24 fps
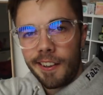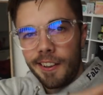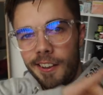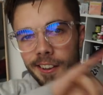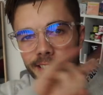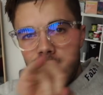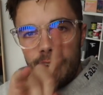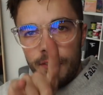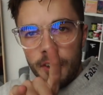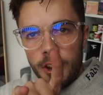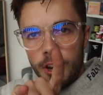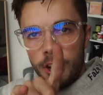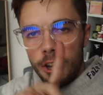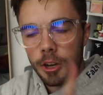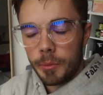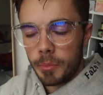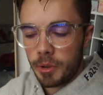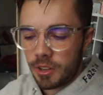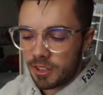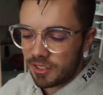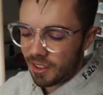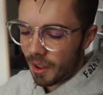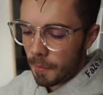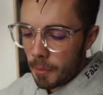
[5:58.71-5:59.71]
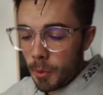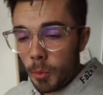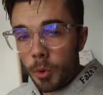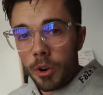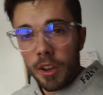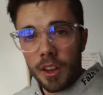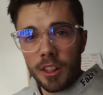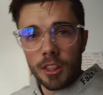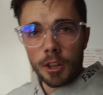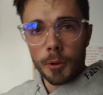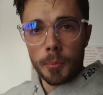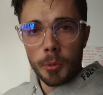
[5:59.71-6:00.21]
in the video because I've been
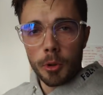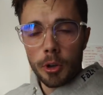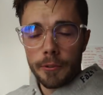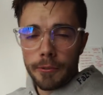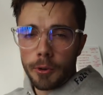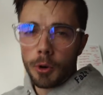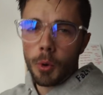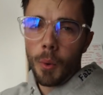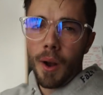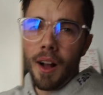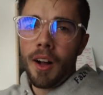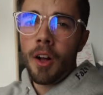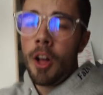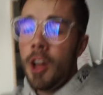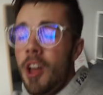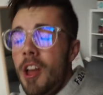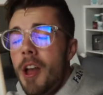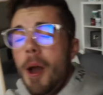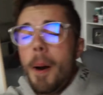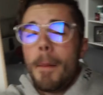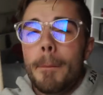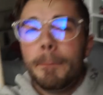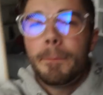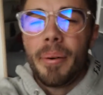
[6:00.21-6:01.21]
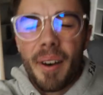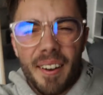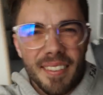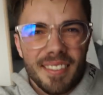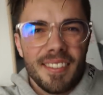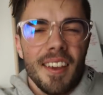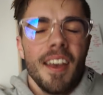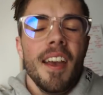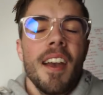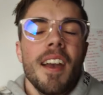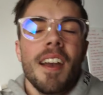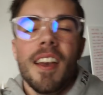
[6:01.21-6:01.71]
working at the computer for a while.
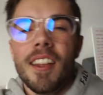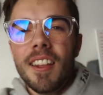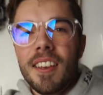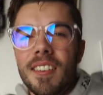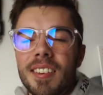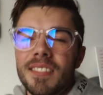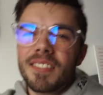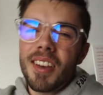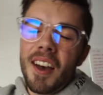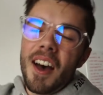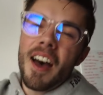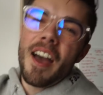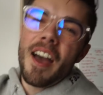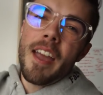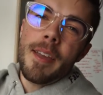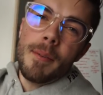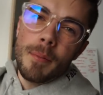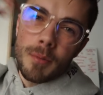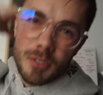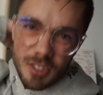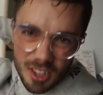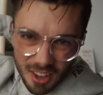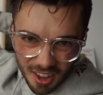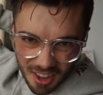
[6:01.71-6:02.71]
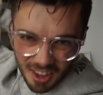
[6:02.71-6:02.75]
But it is time to